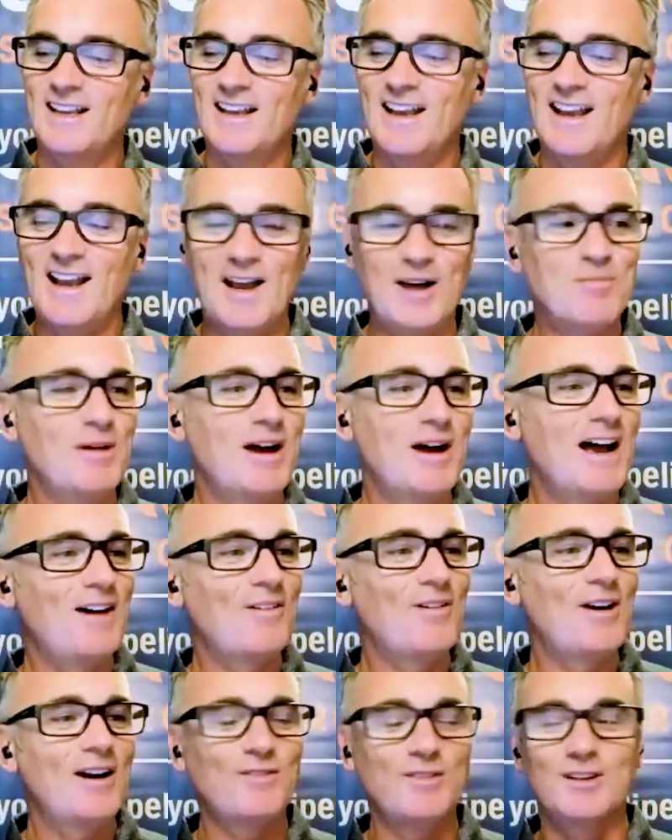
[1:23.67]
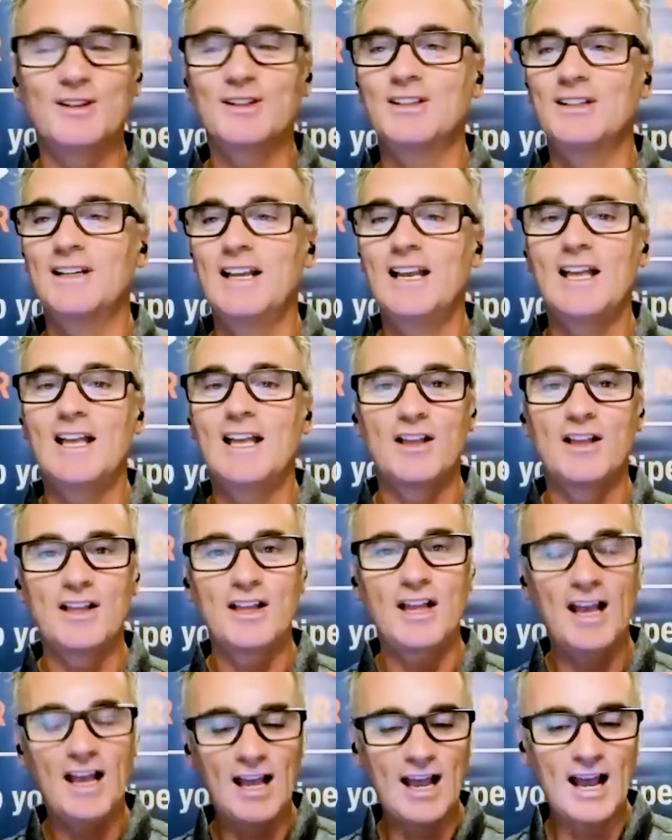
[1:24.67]
Um, however,
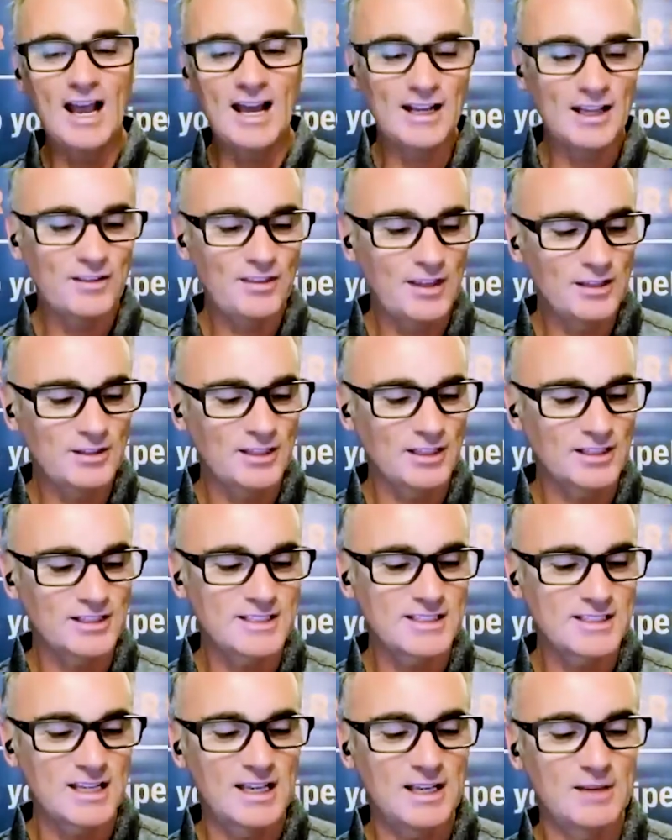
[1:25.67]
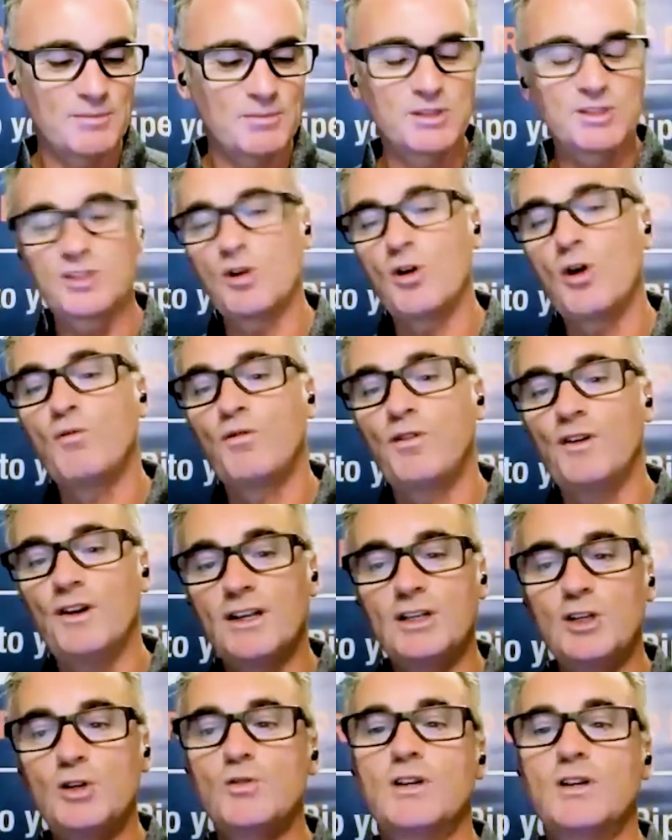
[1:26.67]
Uh, and I think that's, uh, so hopefully
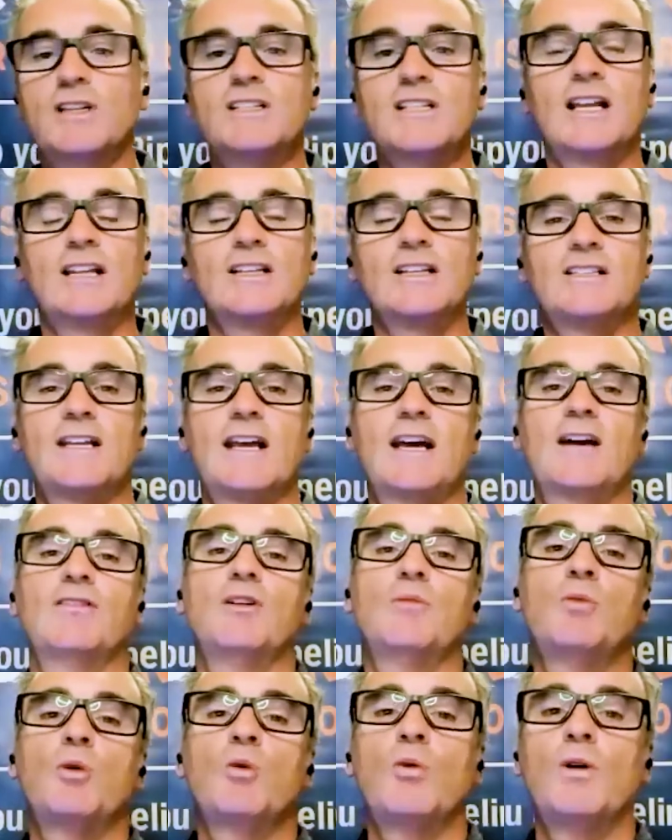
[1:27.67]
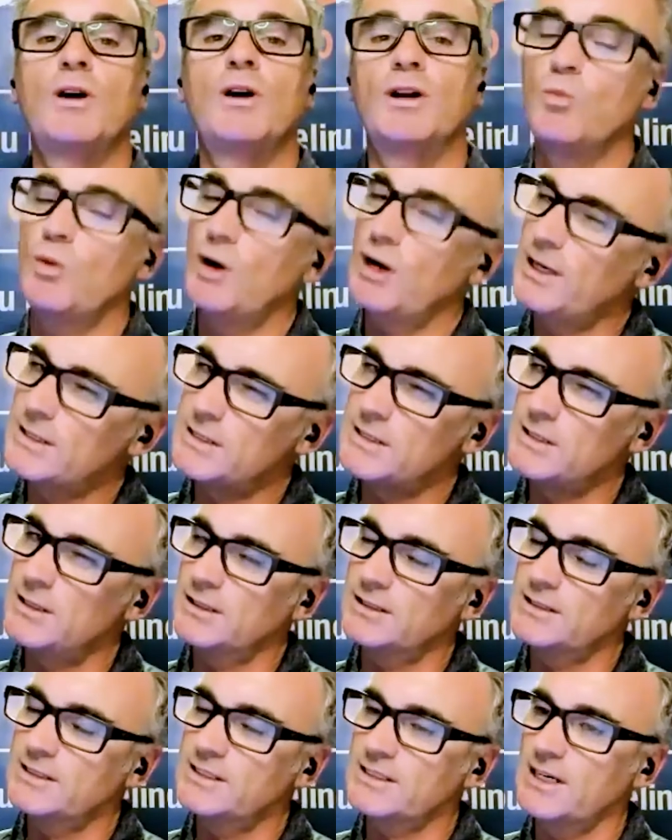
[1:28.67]
you can tell us now, number one, why it's
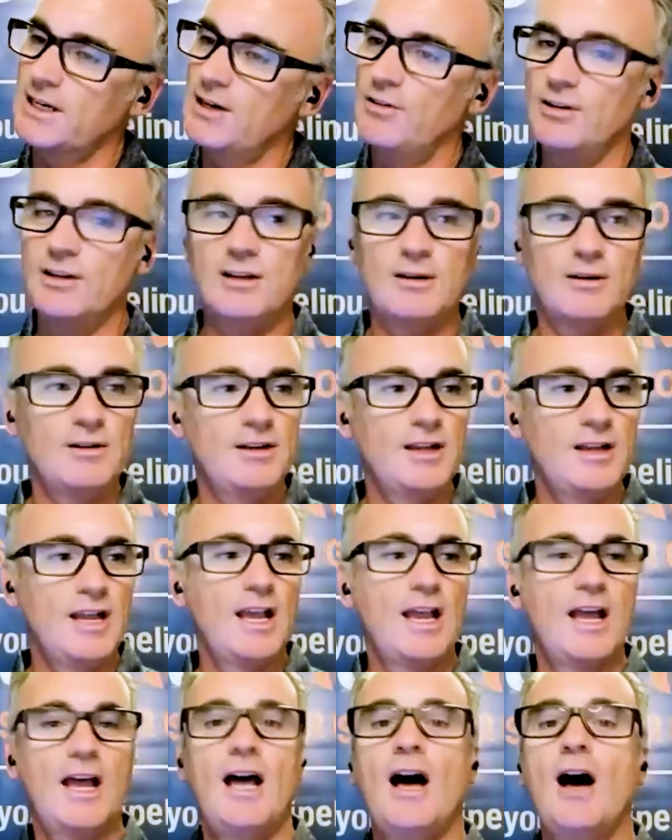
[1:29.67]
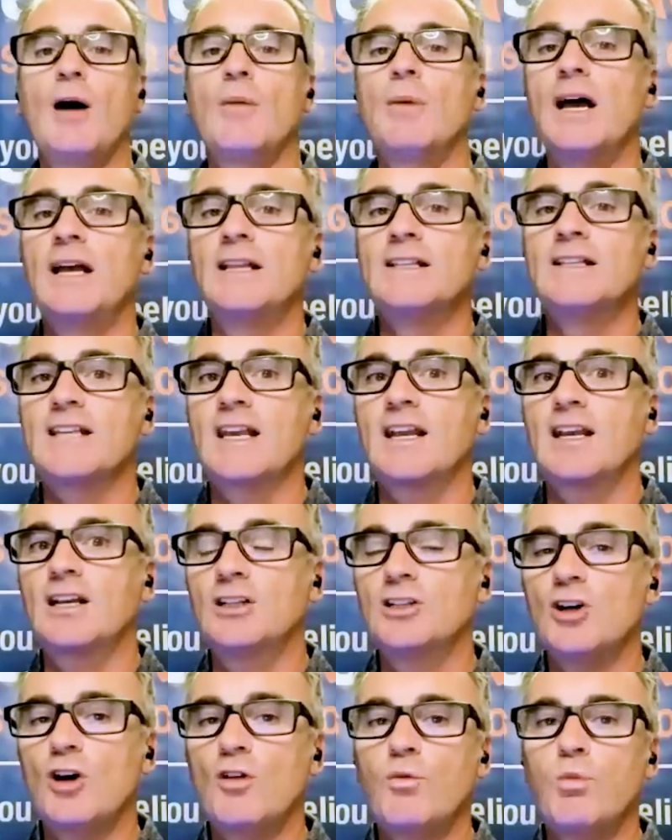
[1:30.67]
not scary. Um, and
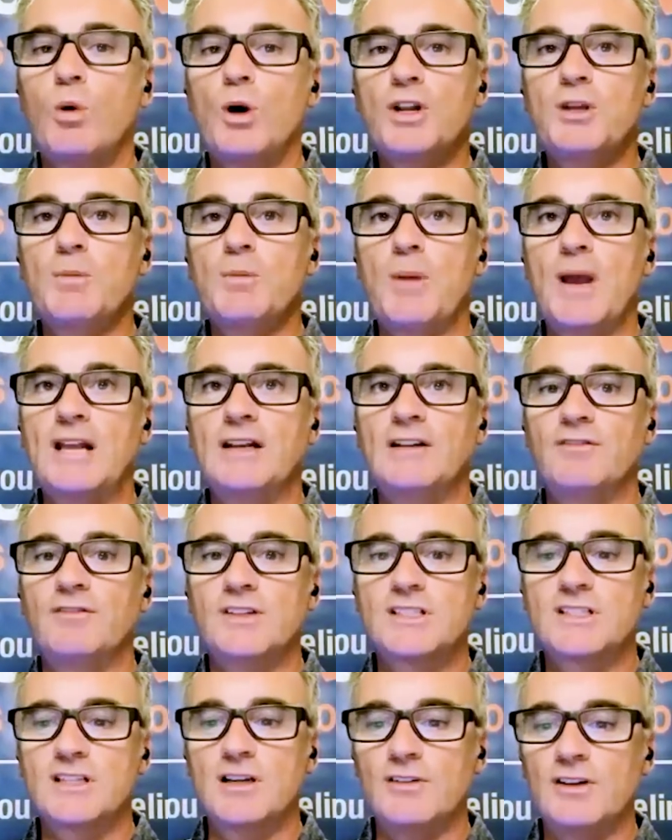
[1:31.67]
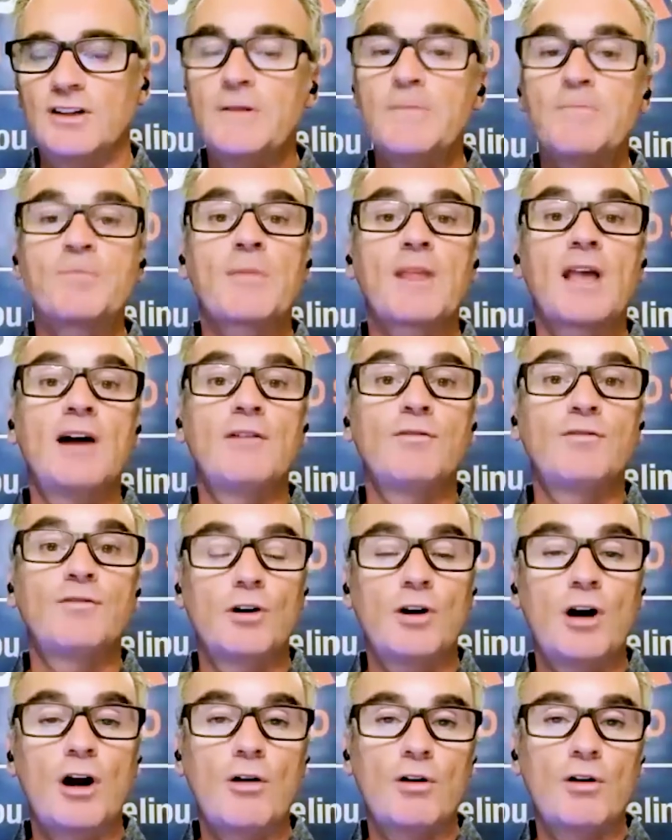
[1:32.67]
second off, what are the benefits of it? And for
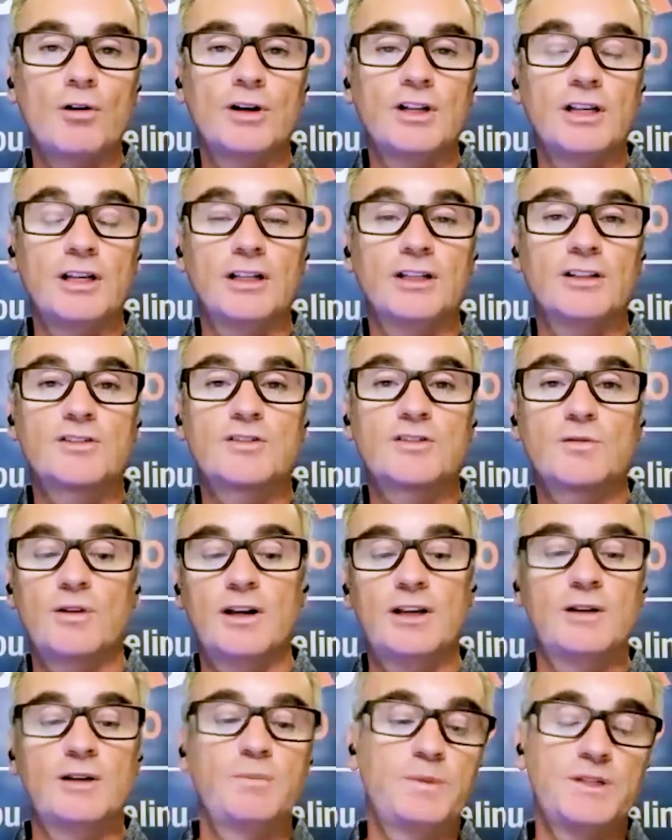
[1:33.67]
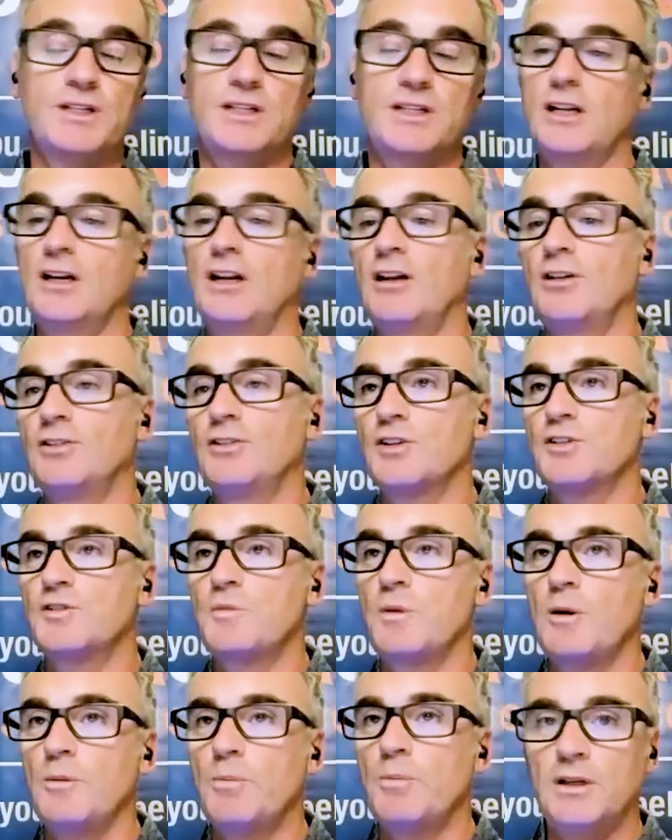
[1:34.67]
our audience, right, particularly a lot of those
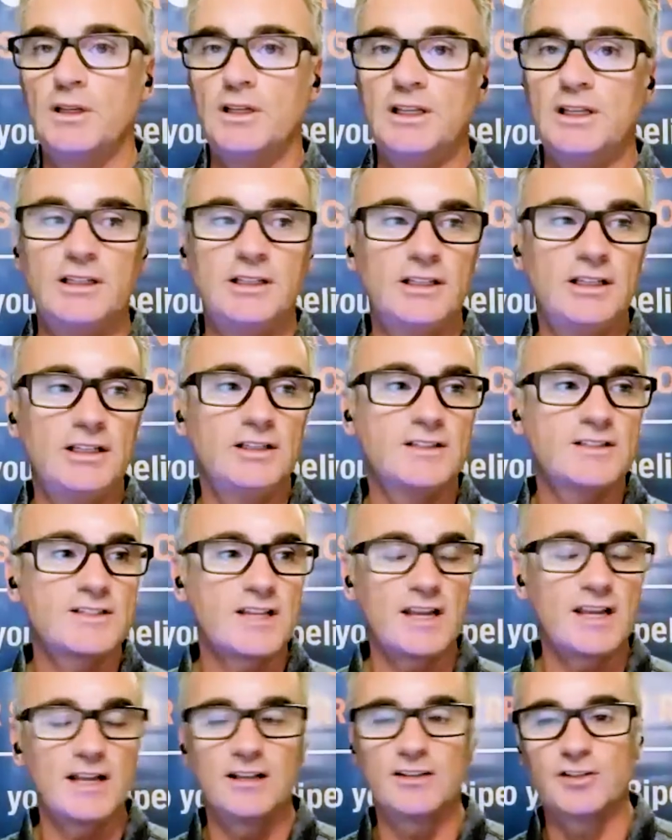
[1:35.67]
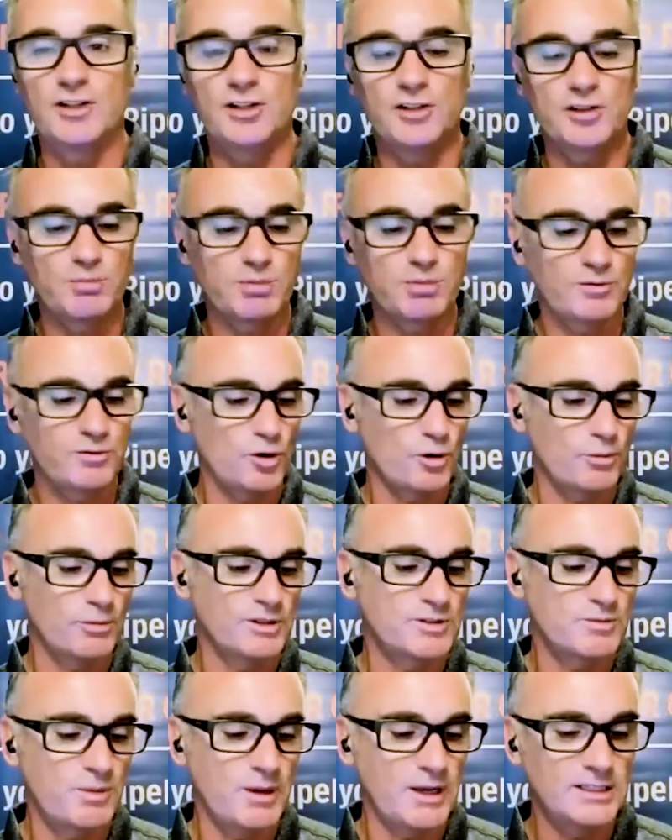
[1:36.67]
people in, in sales and other
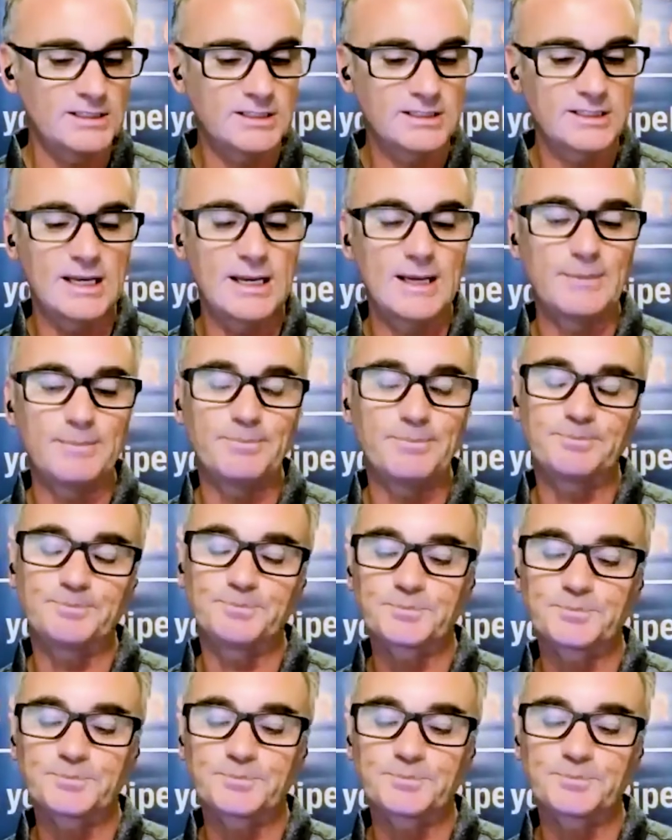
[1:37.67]
performance-based um,